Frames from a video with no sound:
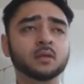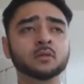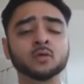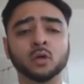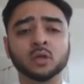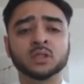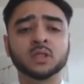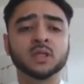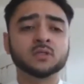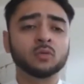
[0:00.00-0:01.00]

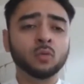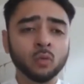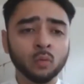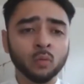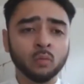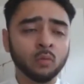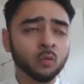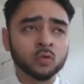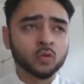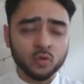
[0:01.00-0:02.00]
doctors,
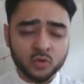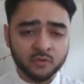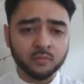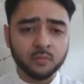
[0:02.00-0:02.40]
all sorts of,